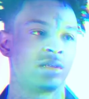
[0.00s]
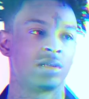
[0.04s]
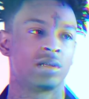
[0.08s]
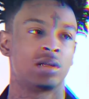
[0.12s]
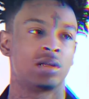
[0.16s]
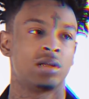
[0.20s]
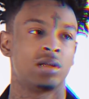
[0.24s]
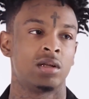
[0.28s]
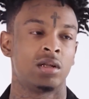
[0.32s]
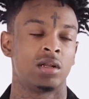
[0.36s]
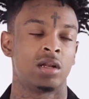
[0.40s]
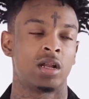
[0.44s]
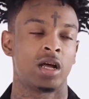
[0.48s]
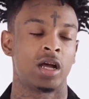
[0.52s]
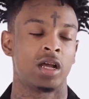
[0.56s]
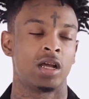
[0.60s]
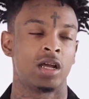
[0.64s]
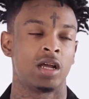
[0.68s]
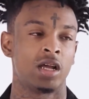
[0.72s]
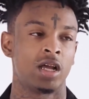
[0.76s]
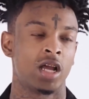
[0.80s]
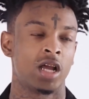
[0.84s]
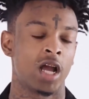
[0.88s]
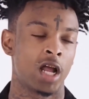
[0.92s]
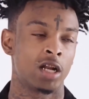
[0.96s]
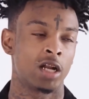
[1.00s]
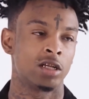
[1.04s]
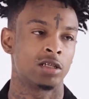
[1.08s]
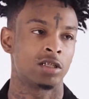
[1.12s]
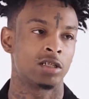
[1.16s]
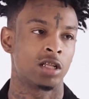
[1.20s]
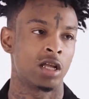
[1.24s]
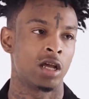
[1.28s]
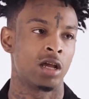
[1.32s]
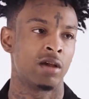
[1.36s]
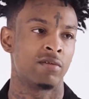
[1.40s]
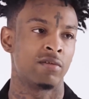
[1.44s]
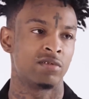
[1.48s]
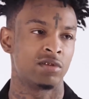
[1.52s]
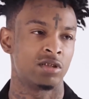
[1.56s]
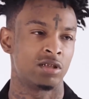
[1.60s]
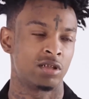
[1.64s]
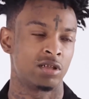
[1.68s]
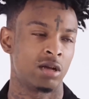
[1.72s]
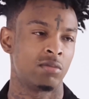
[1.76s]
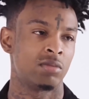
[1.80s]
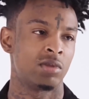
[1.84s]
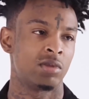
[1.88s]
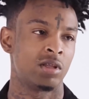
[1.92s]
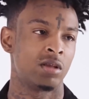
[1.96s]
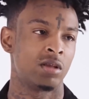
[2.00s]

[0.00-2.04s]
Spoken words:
to her are saying Latto's only seen a glimpse of